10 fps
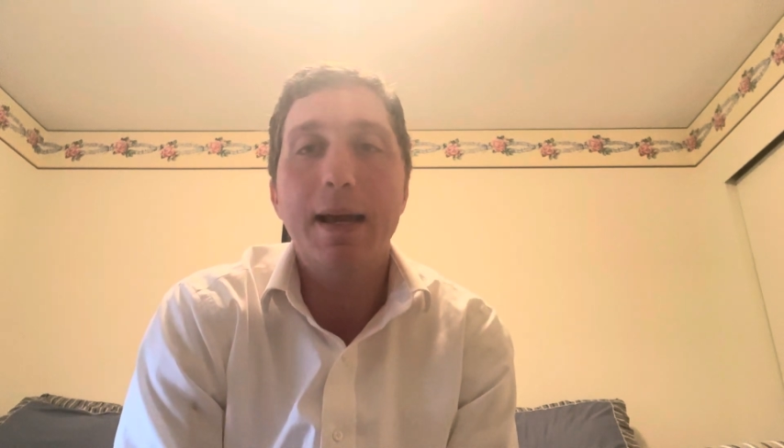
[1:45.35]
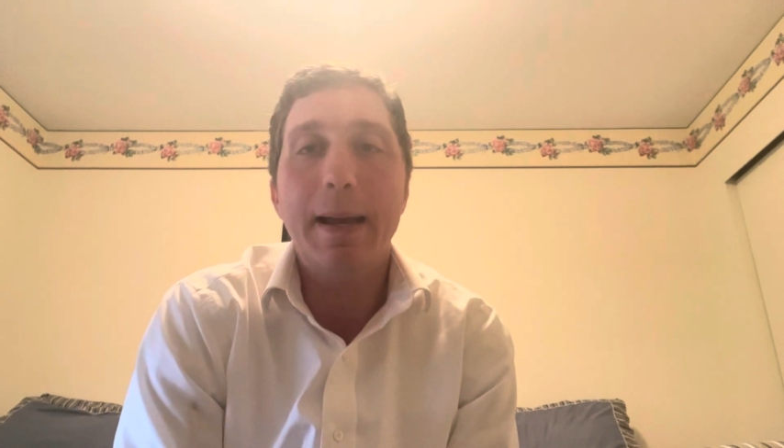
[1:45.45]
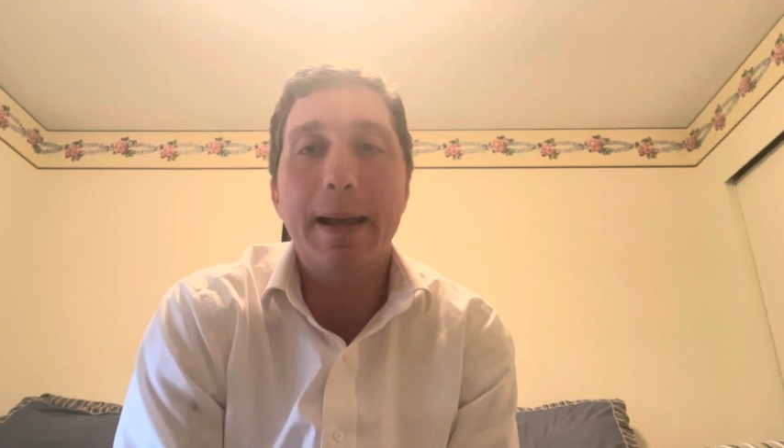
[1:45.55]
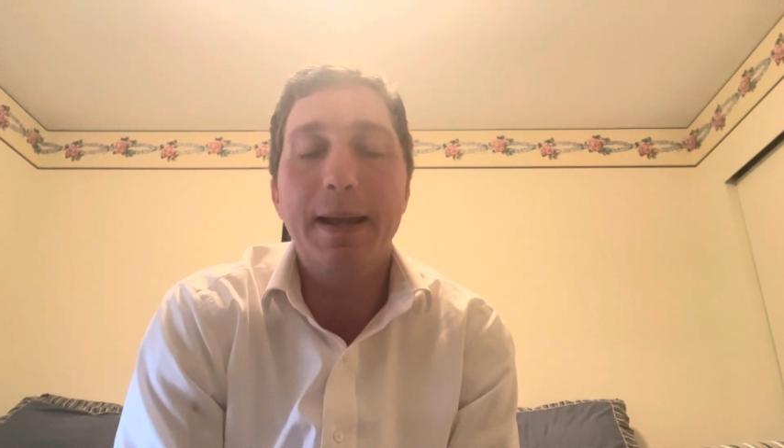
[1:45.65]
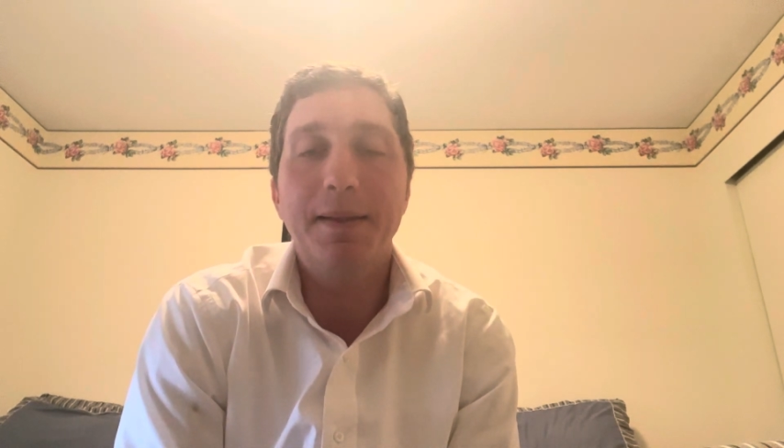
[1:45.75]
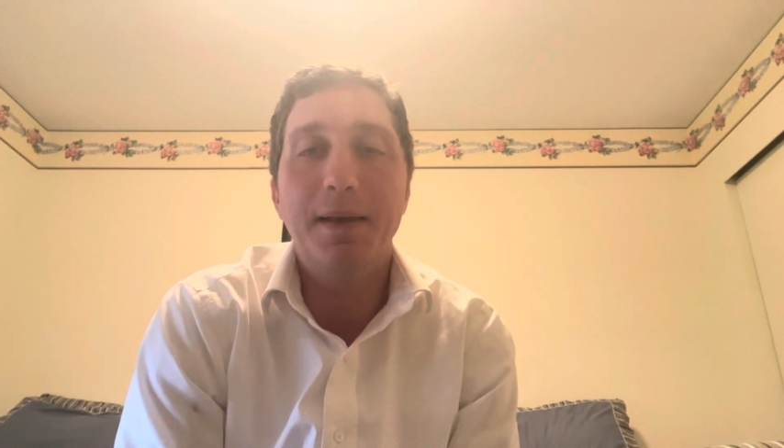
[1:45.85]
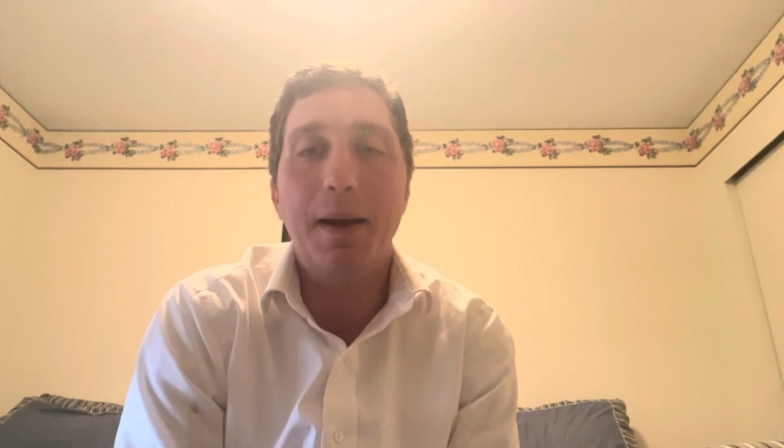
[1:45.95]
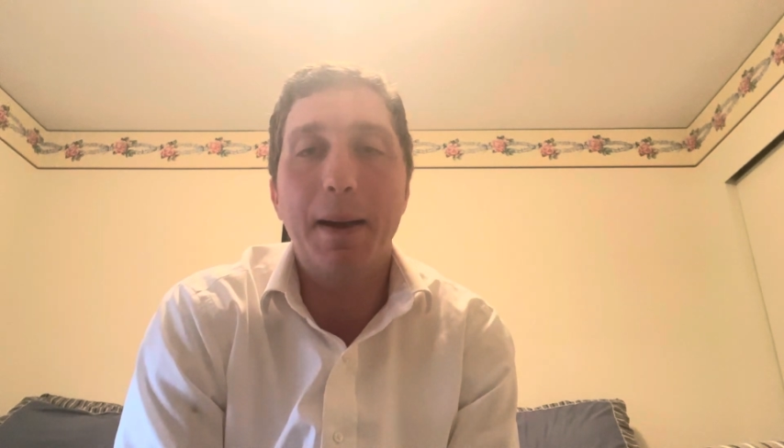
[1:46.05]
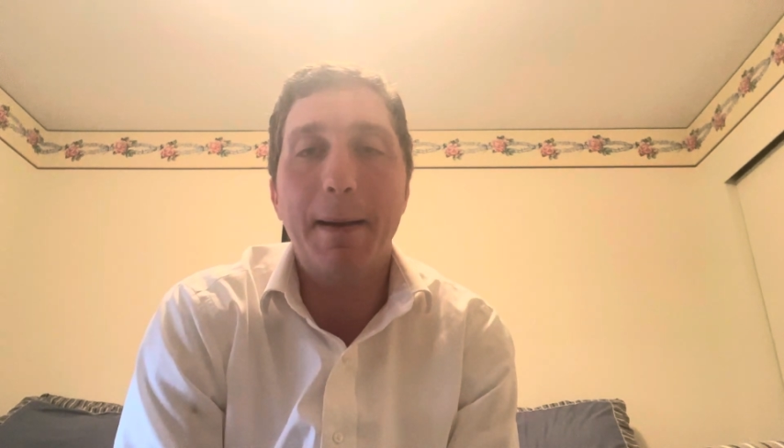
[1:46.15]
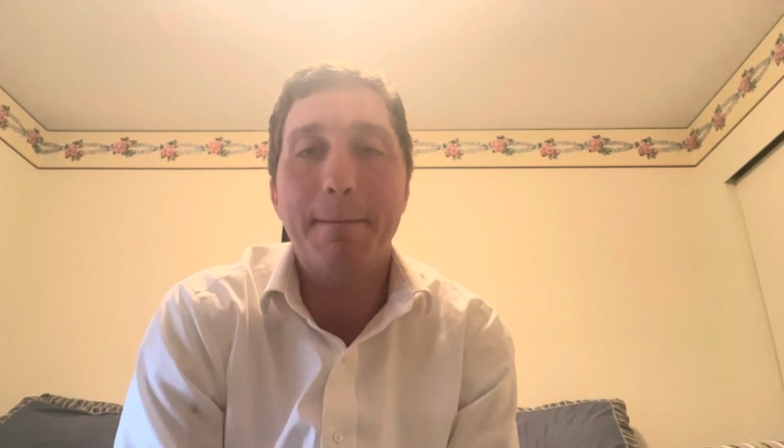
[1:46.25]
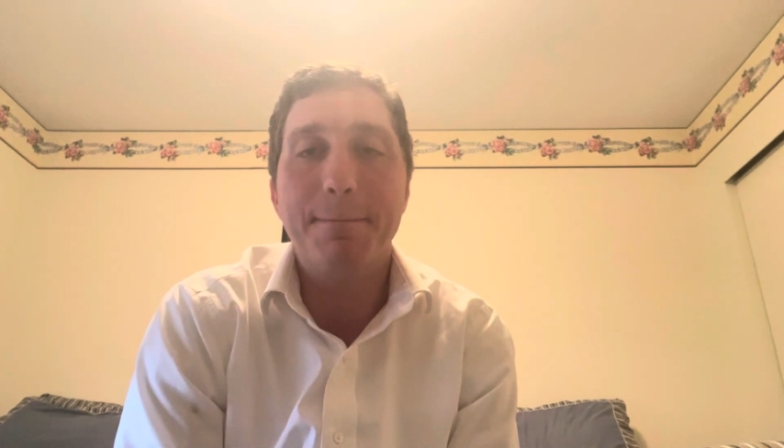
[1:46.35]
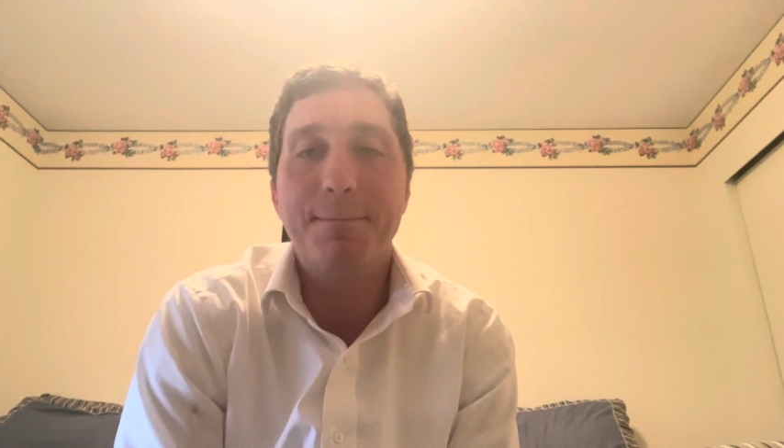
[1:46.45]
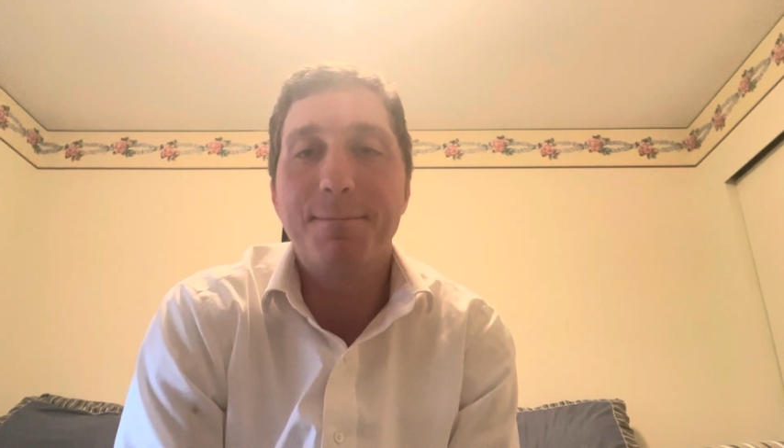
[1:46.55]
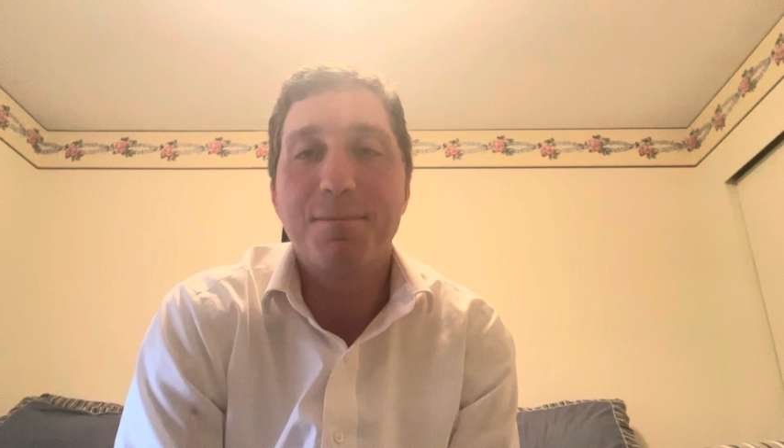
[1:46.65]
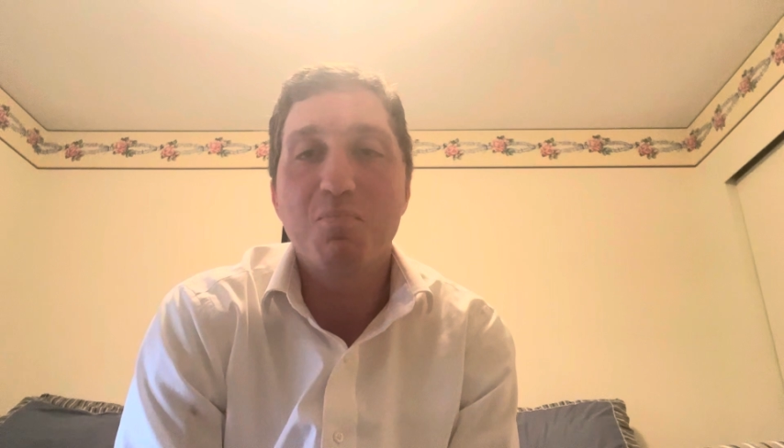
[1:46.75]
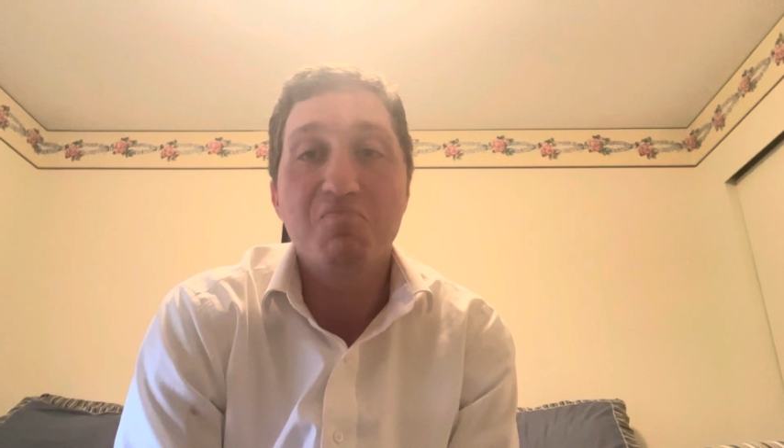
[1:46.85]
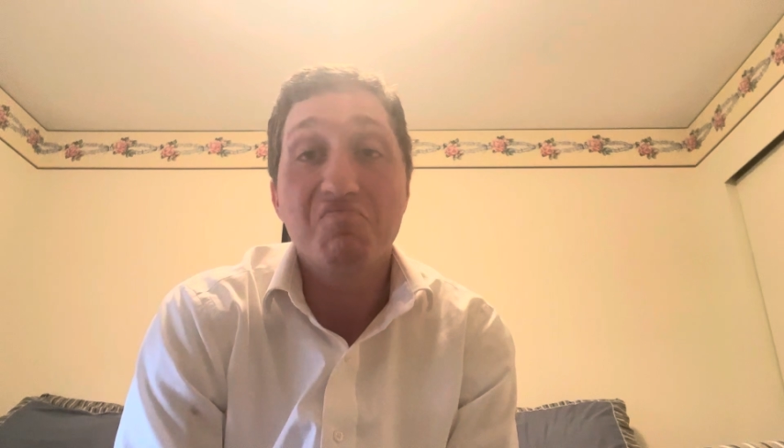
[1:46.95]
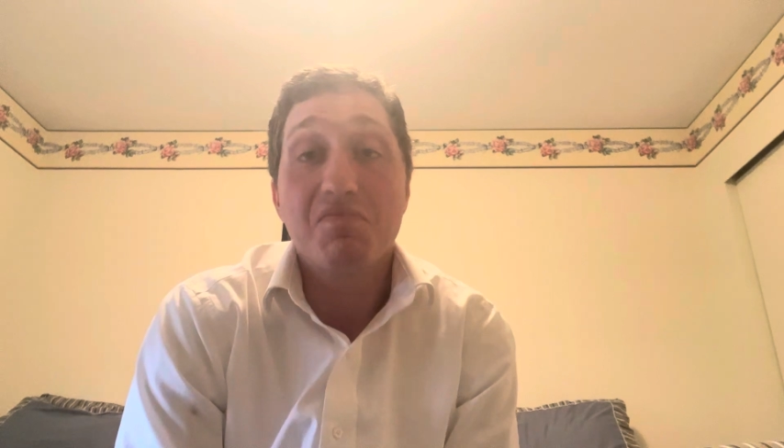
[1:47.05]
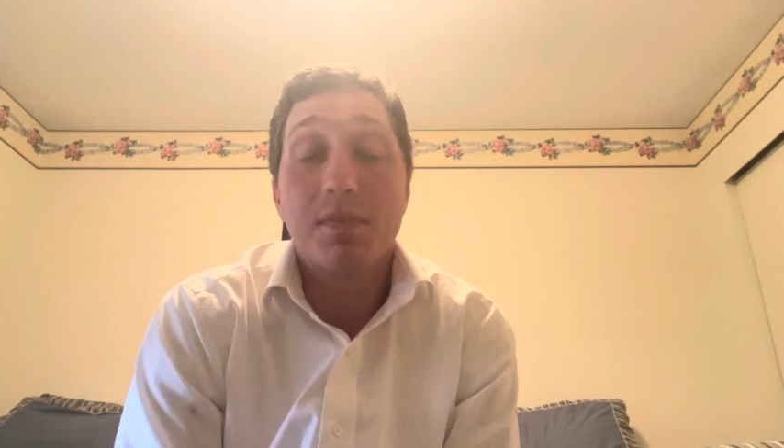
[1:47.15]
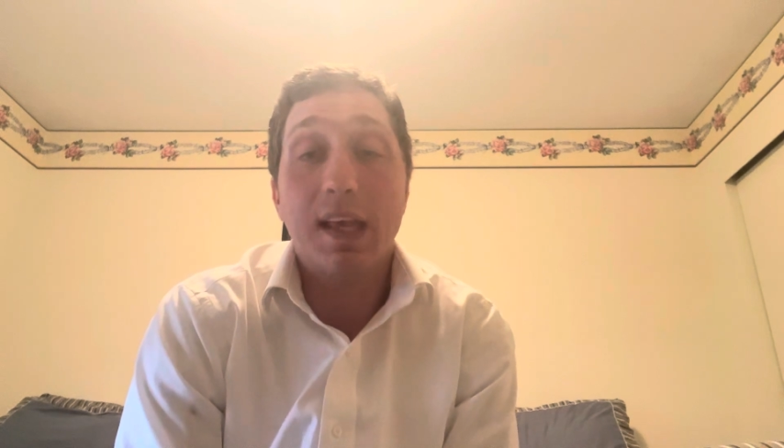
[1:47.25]
And
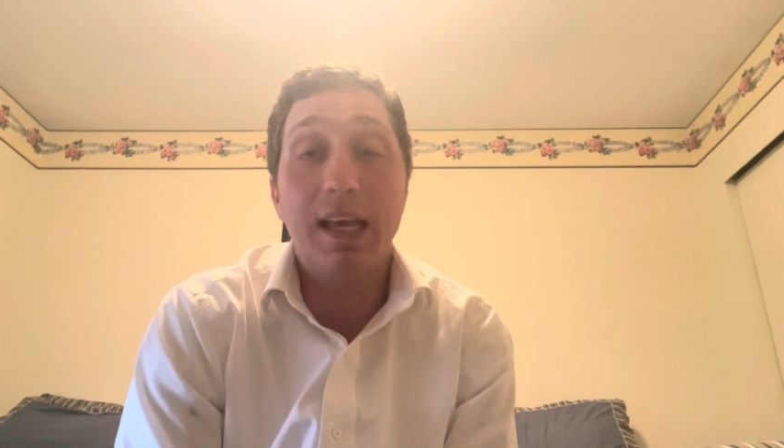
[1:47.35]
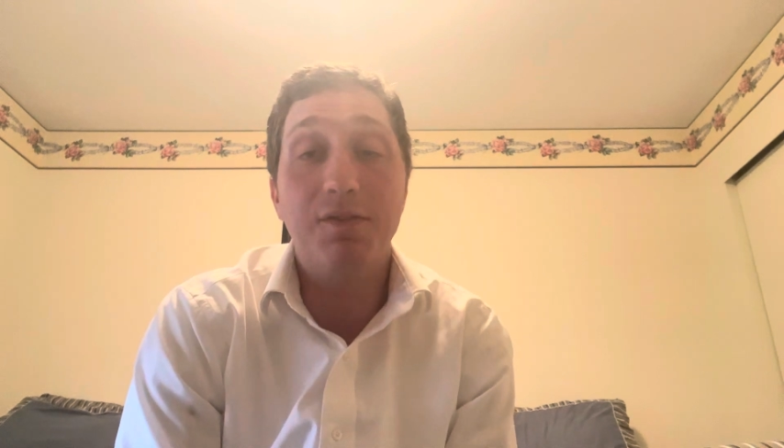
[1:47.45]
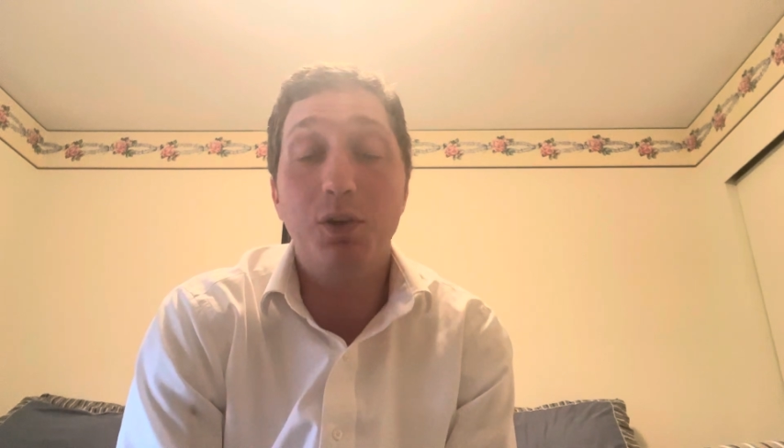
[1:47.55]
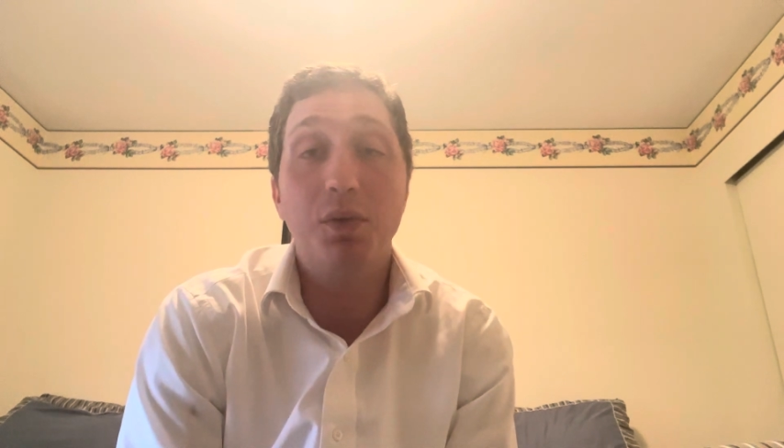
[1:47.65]
if